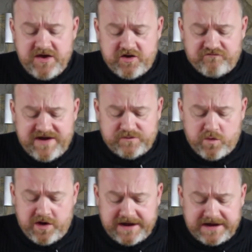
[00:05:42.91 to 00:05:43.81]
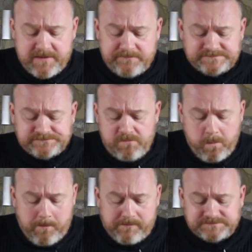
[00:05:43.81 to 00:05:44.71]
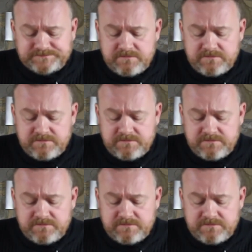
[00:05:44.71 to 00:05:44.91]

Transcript: and red wine. And